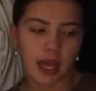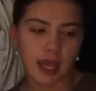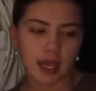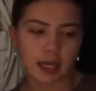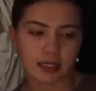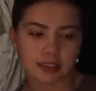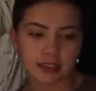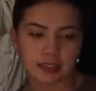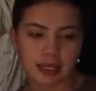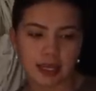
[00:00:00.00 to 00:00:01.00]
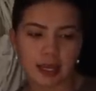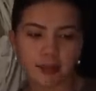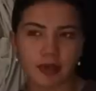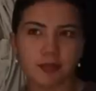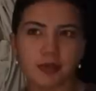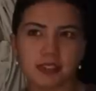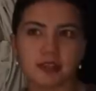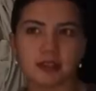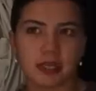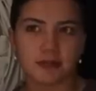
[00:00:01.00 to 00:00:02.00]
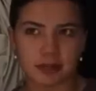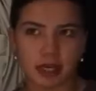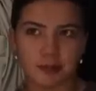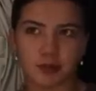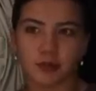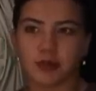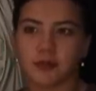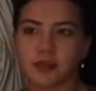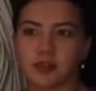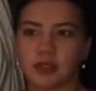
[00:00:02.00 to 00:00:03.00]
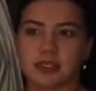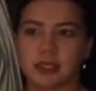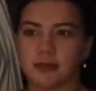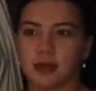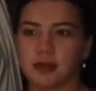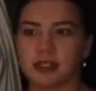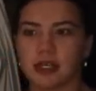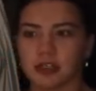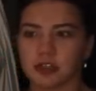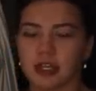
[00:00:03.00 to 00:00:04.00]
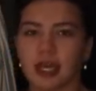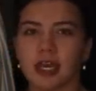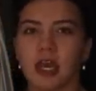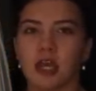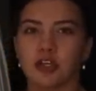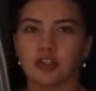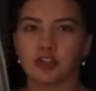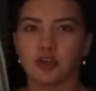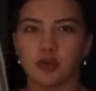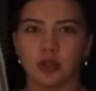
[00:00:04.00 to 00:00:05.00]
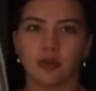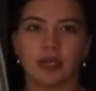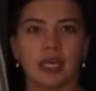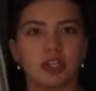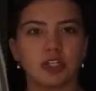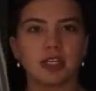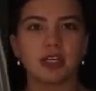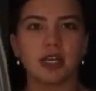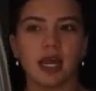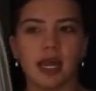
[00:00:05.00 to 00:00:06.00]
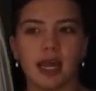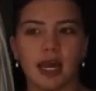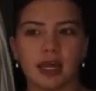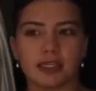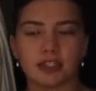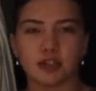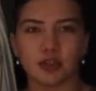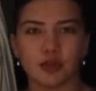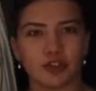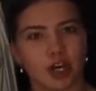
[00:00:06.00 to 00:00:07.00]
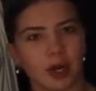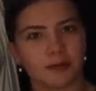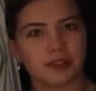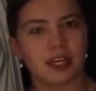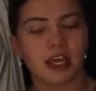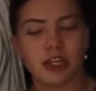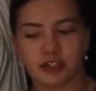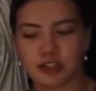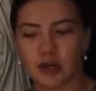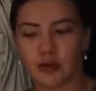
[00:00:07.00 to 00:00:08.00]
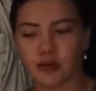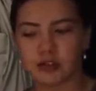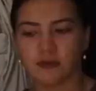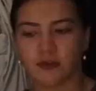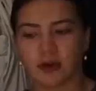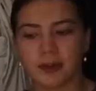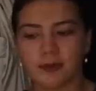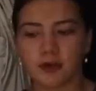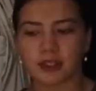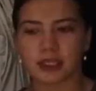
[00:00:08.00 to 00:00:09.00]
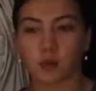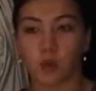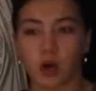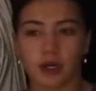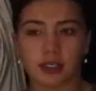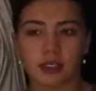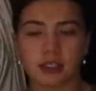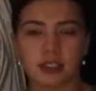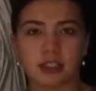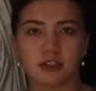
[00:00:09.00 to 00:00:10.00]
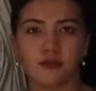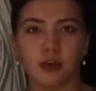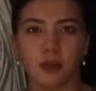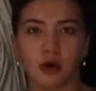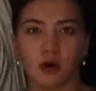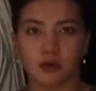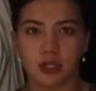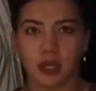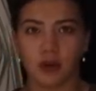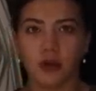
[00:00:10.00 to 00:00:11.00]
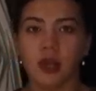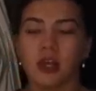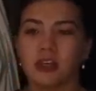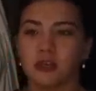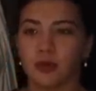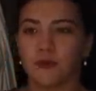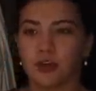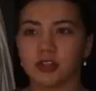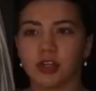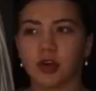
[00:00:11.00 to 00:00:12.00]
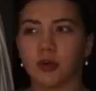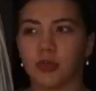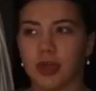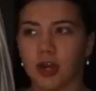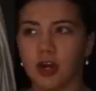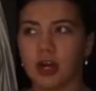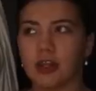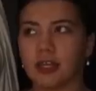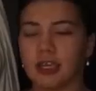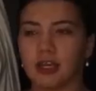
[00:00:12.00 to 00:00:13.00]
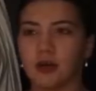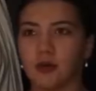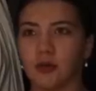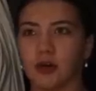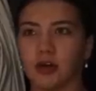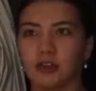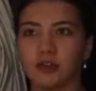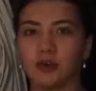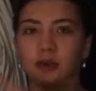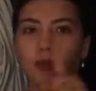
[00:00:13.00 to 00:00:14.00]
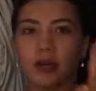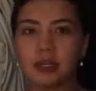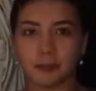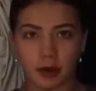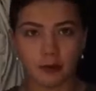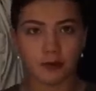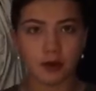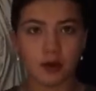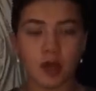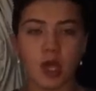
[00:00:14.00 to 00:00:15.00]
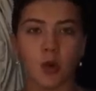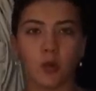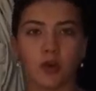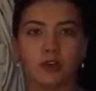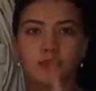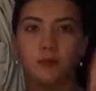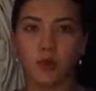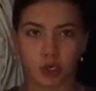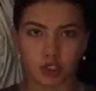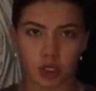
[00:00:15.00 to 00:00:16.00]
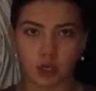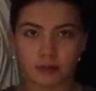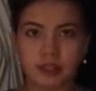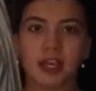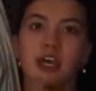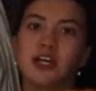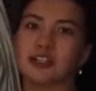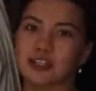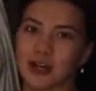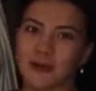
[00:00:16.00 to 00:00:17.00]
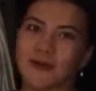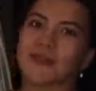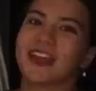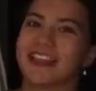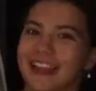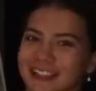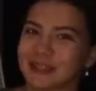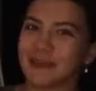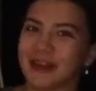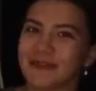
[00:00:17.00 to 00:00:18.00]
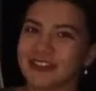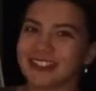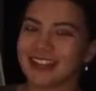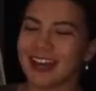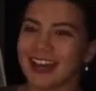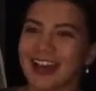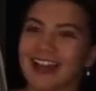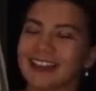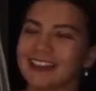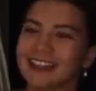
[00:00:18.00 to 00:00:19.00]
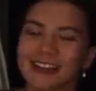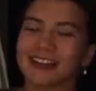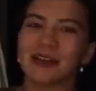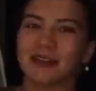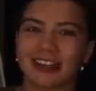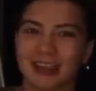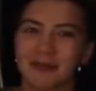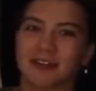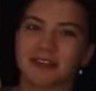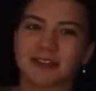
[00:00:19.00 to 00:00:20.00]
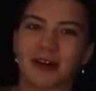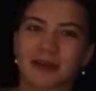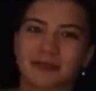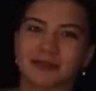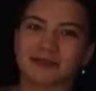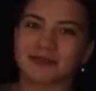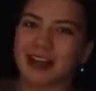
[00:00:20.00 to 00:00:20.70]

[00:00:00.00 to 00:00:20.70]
And today Emily competes at the same time. So we're pretty much doing the same thing we did yesterday, just new location and new shops. So there's a Free People that's, like, walking distance from our hotel. So we're first gonna go there and then get an Uber to the Brandy Melville where there's more shops. So that's the plan for today. I literally only came here to shop.